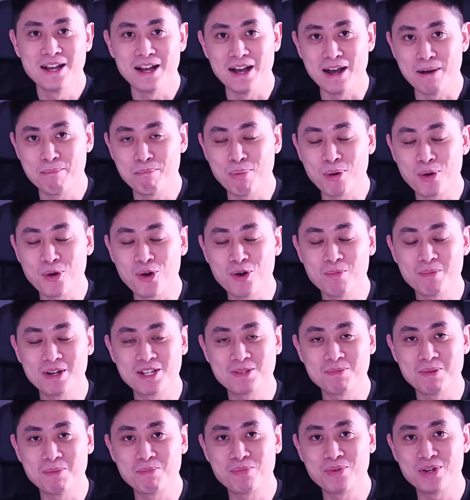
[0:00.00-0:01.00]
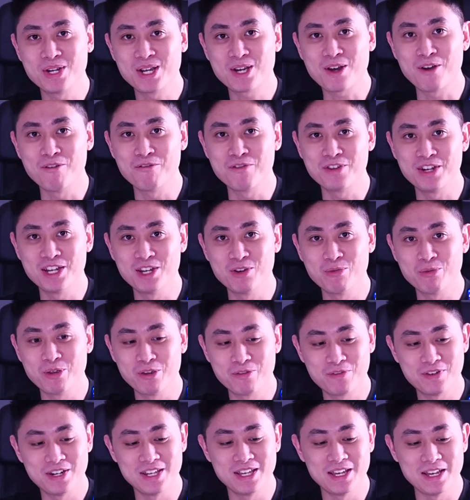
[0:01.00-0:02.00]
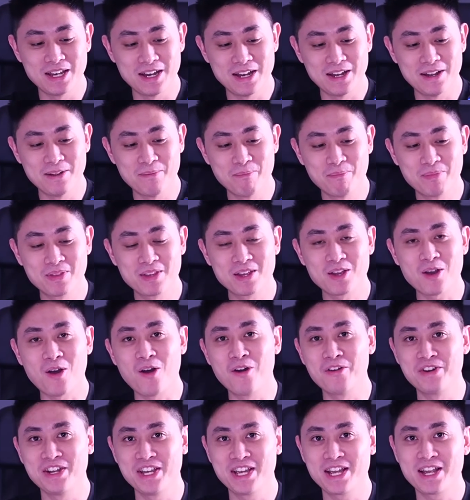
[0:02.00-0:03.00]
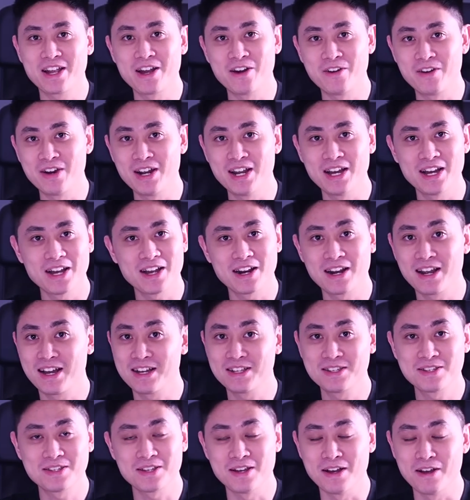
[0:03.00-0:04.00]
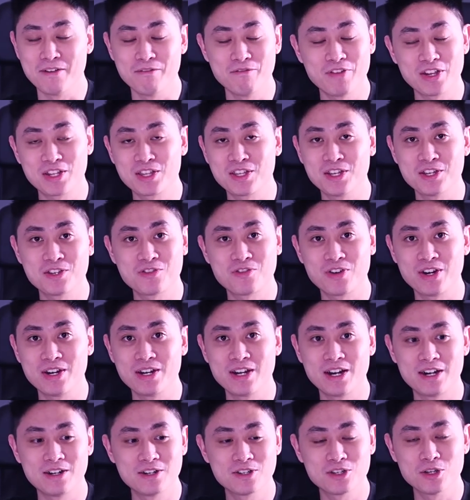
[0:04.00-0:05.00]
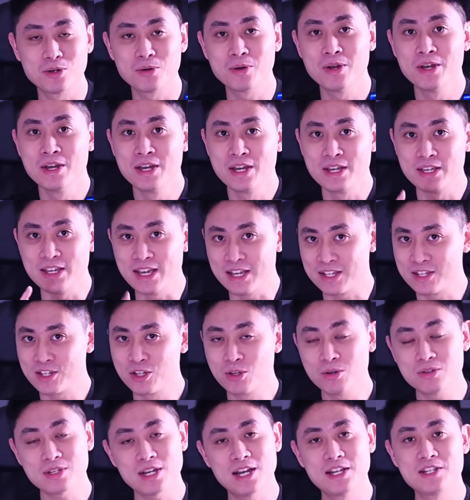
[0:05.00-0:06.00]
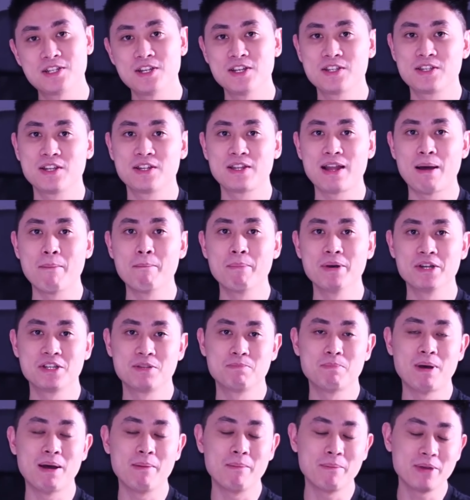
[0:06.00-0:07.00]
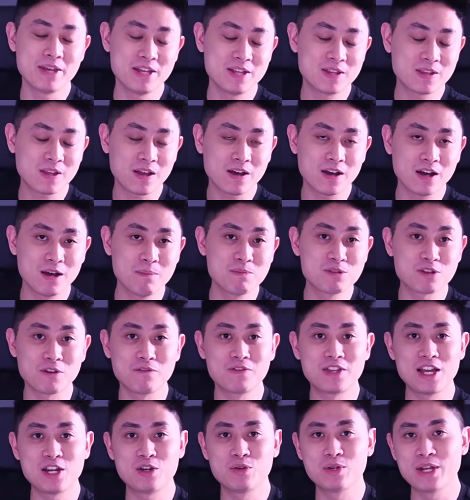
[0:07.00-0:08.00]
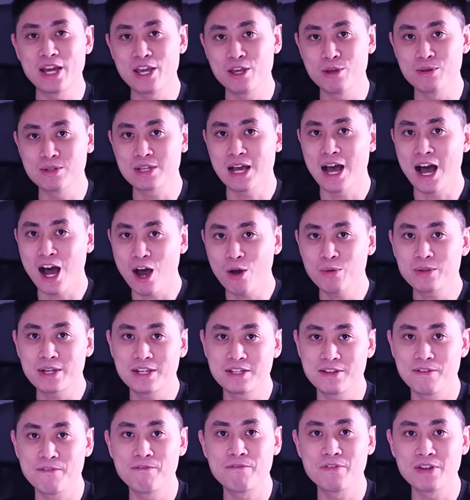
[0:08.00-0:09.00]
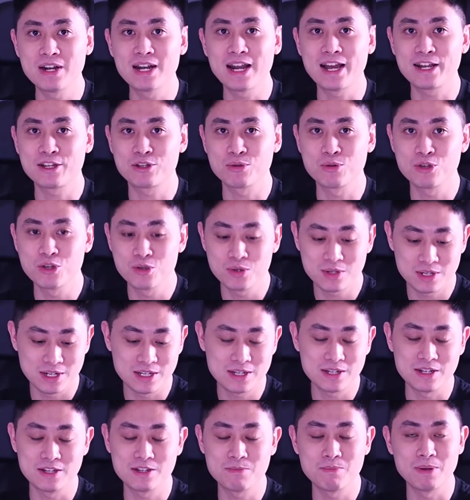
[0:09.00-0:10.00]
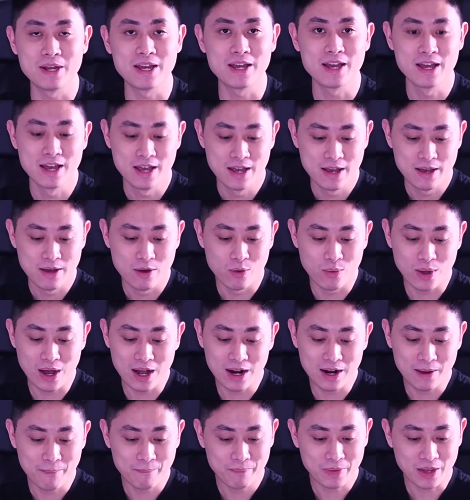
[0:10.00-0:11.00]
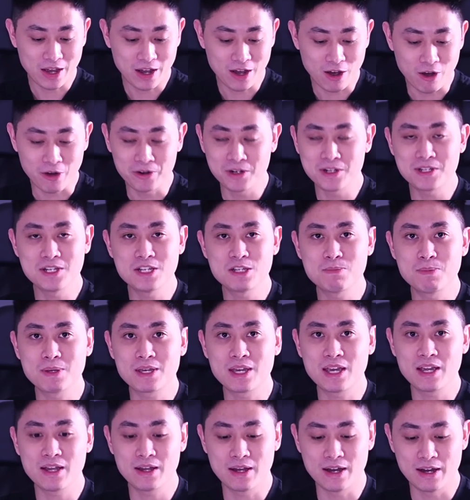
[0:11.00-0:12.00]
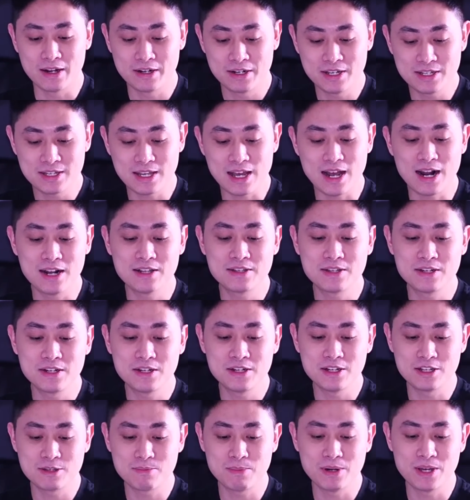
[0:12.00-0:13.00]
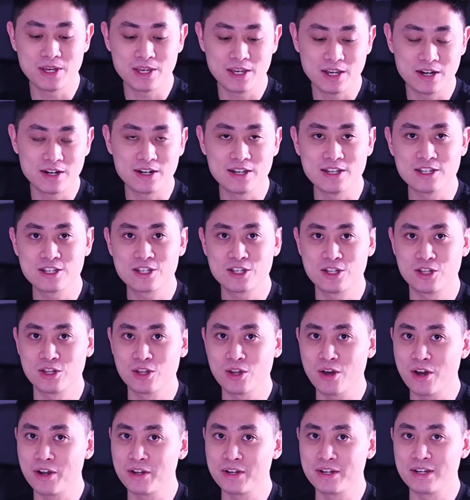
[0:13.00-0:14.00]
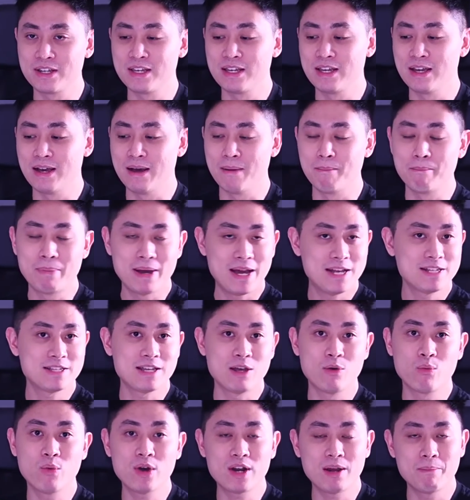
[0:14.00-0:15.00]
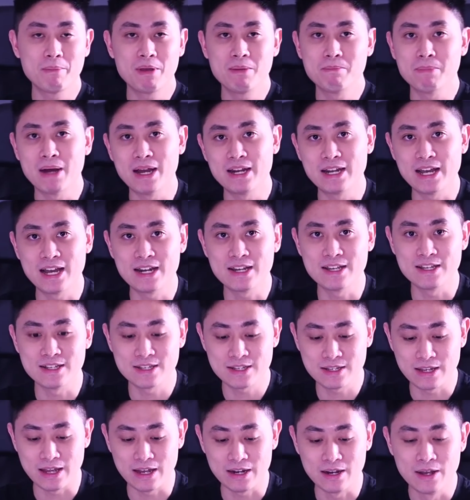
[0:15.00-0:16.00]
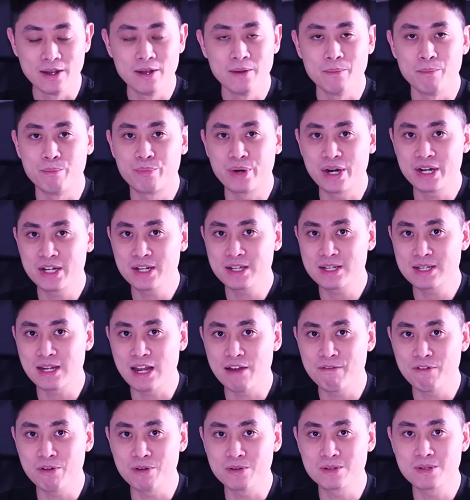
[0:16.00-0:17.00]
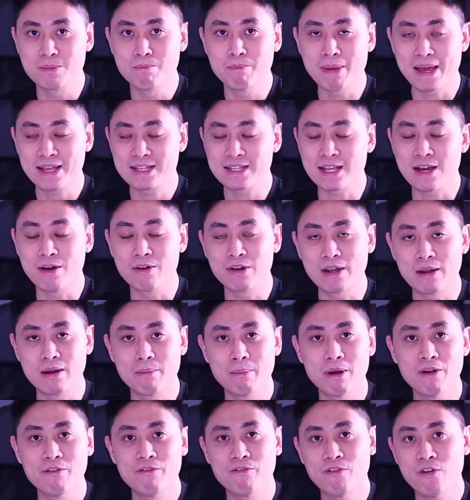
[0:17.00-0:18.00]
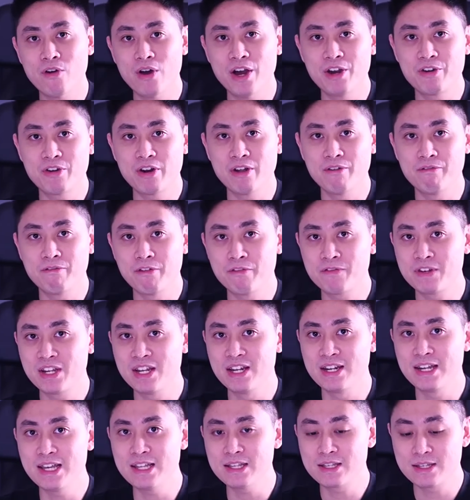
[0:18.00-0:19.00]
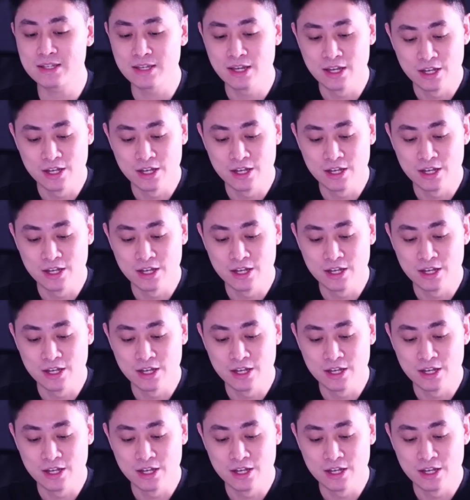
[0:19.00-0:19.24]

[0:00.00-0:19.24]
Poco must be pretty confident with the Corning Gorilla Glass Victus right there. So yes, those are just the numbers, but in terms of day-to-day use, how does it feel like to use this display? Well, honestly speaking, this LCD display here is not the best, and what I mean by that is that brightness levels max out at about 450 nits,